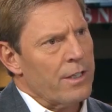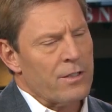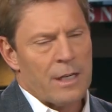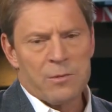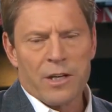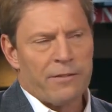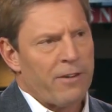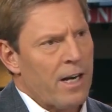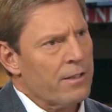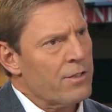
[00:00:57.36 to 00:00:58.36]
It seems like
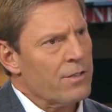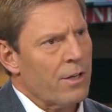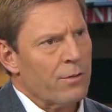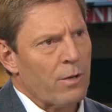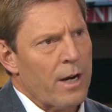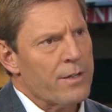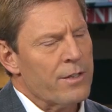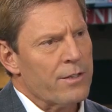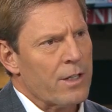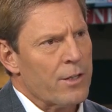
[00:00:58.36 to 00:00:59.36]
violence is on the rise
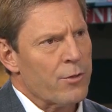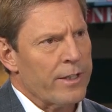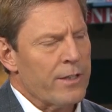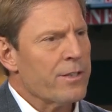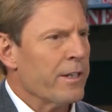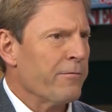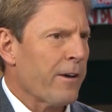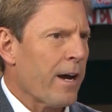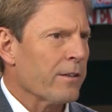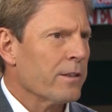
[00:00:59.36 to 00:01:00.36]
in this country. Is it, in fact?